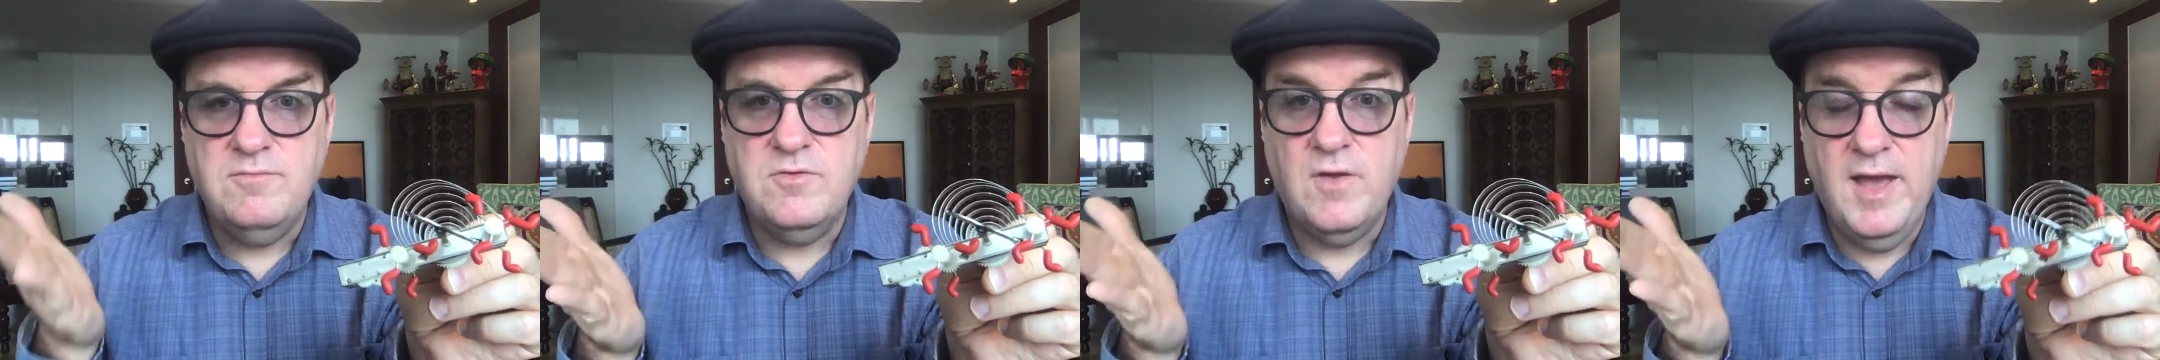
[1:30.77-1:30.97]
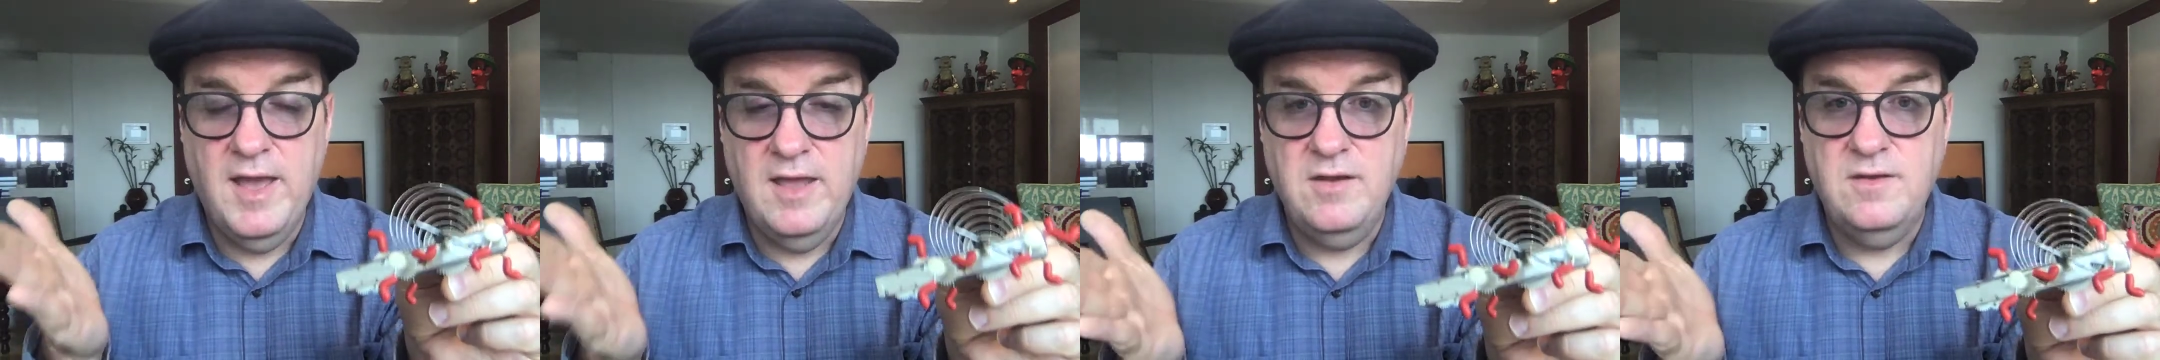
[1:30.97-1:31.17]

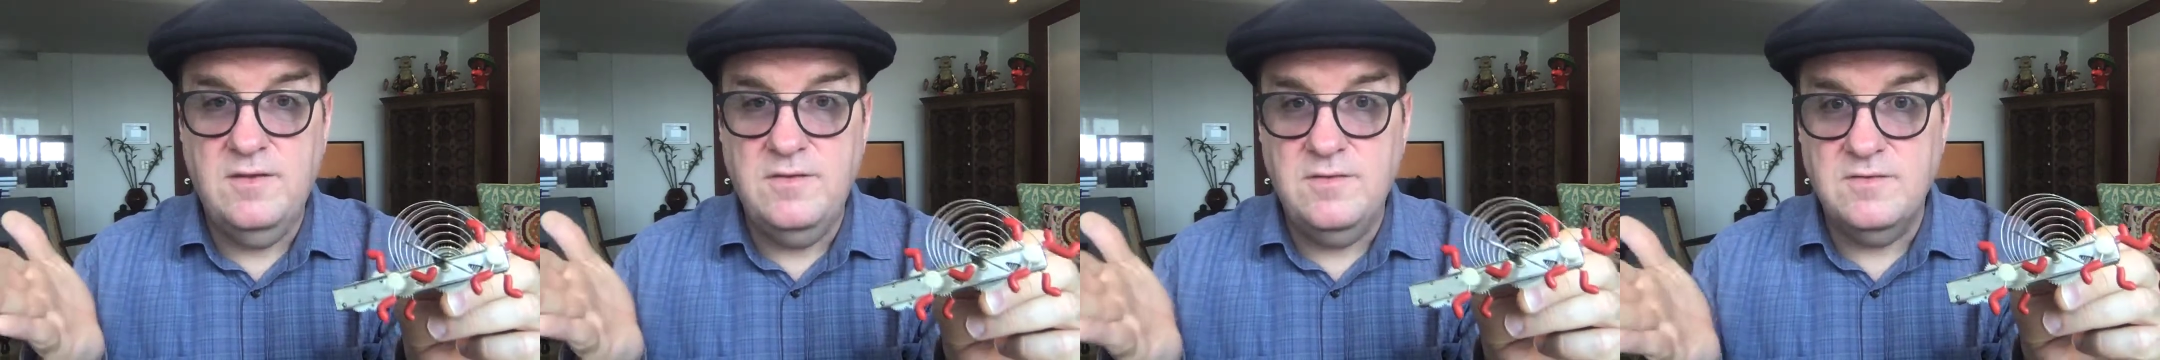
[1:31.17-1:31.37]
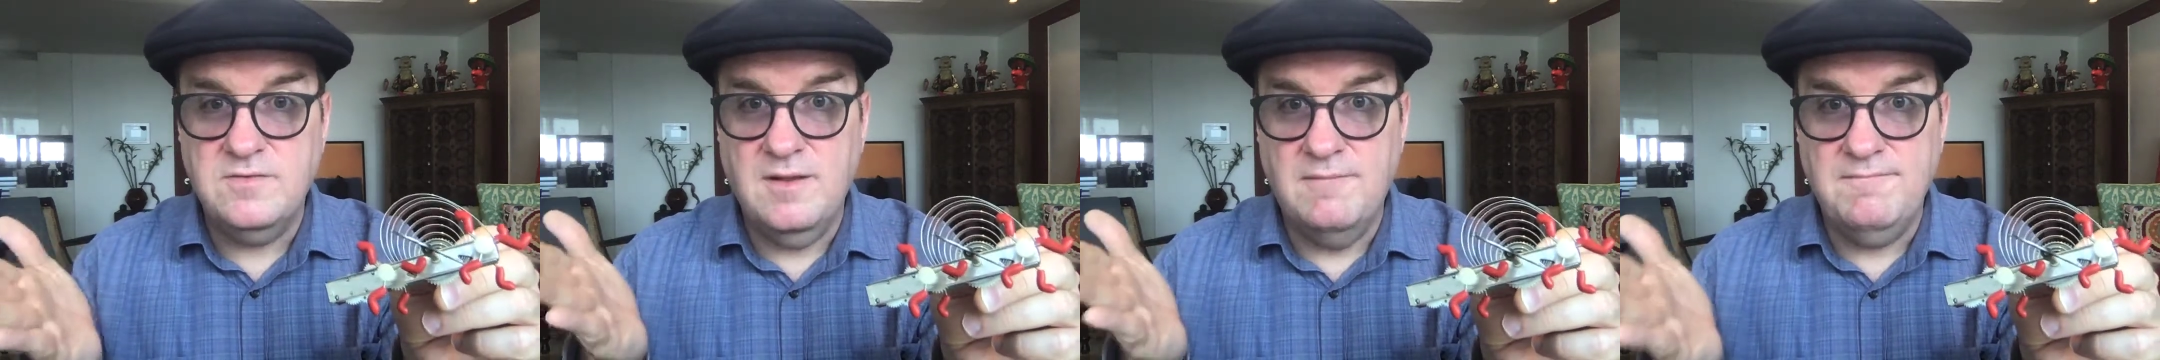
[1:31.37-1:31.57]

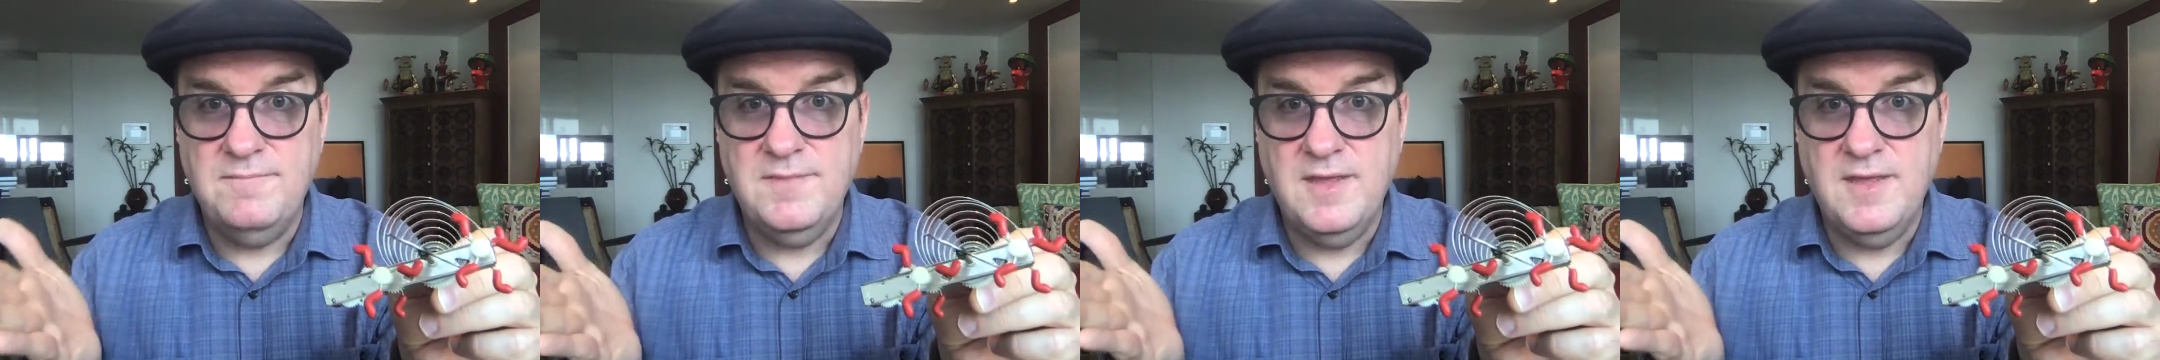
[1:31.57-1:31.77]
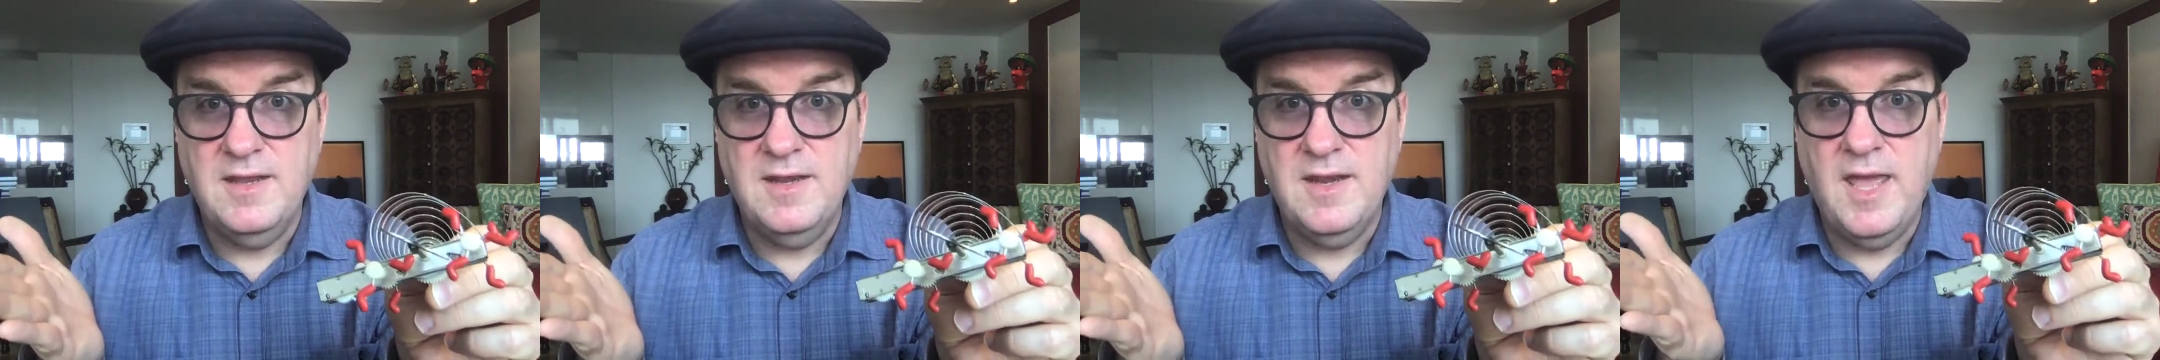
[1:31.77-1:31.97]
tried
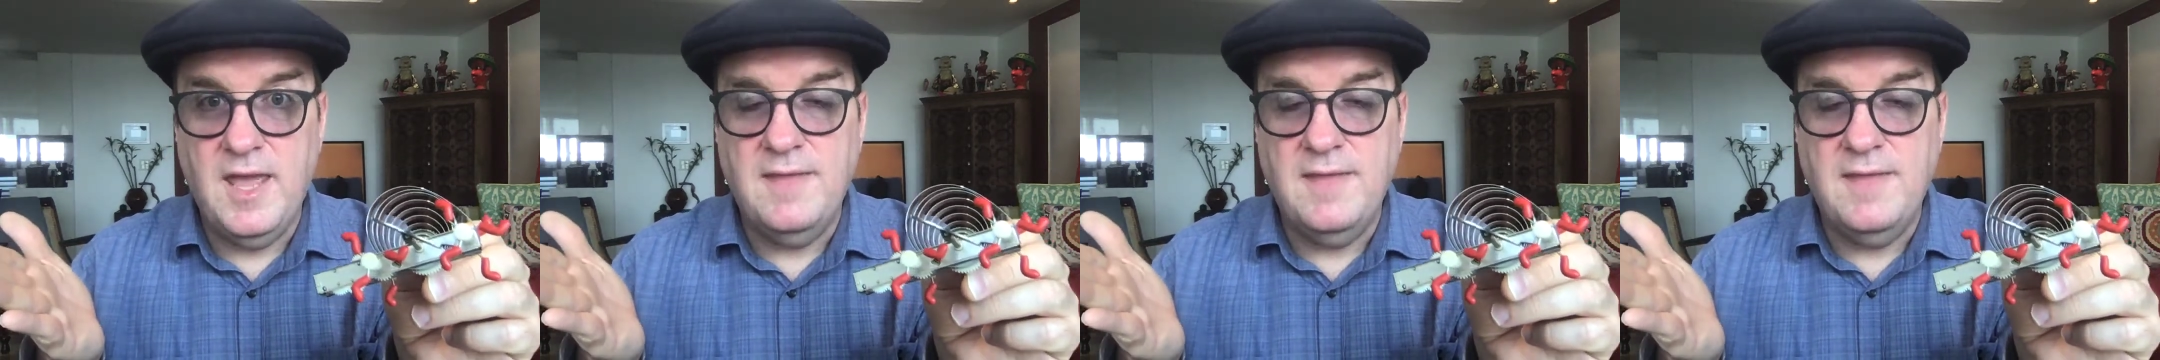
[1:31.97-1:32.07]
something